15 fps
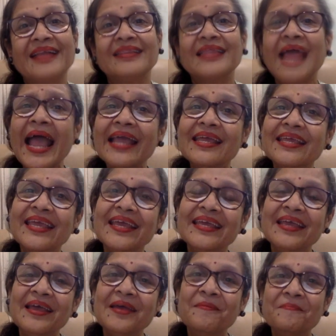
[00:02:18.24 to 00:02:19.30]
thanking
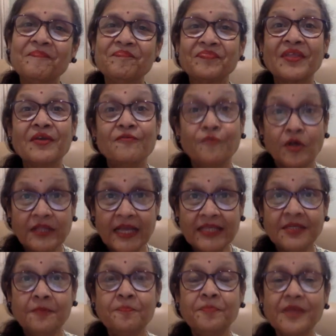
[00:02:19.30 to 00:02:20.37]
him for that
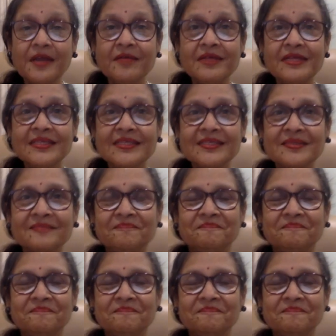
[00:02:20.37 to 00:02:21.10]
appearance.